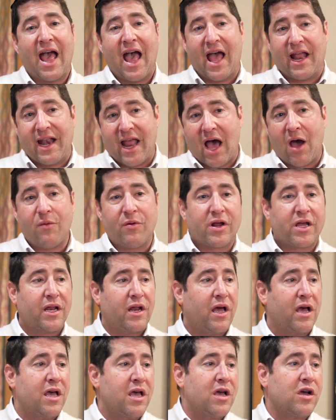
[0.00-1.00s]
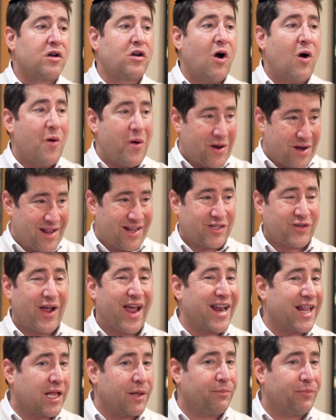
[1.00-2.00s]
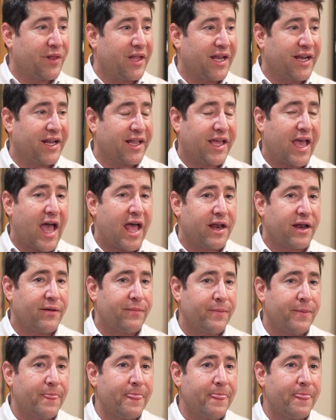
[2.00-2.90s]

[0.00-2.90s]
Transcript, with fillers: and now we're going to go and try to complete it again.